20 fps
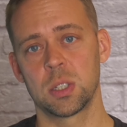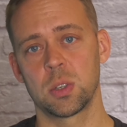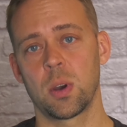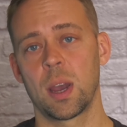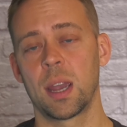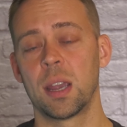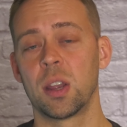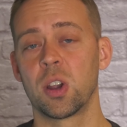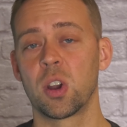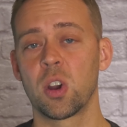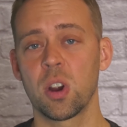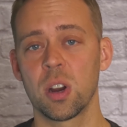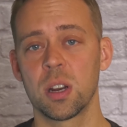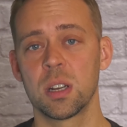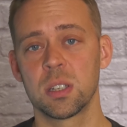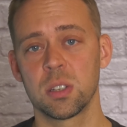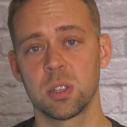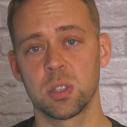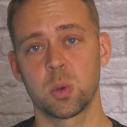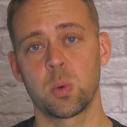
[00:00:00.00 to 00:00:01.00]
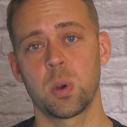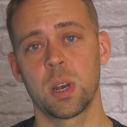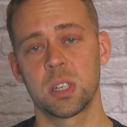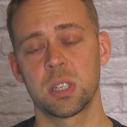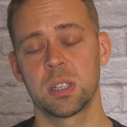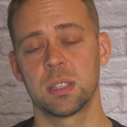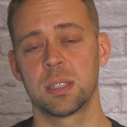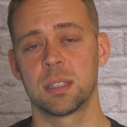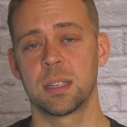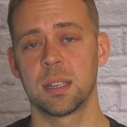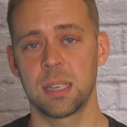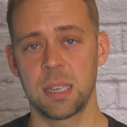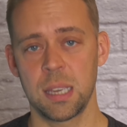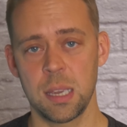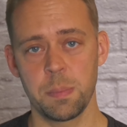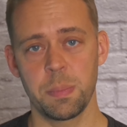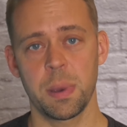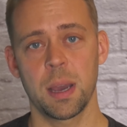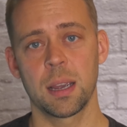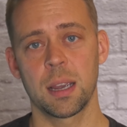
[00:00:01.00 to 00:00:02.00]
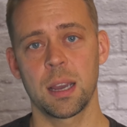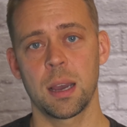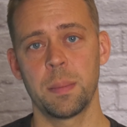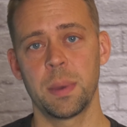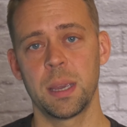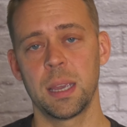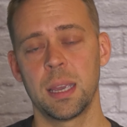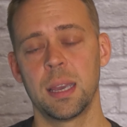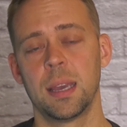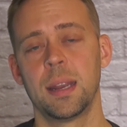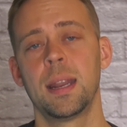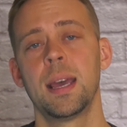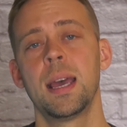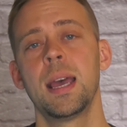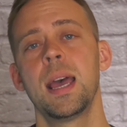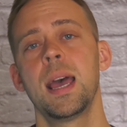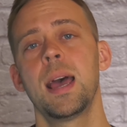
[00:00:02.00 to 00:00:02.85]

So I encourage those questions to keep on coming in.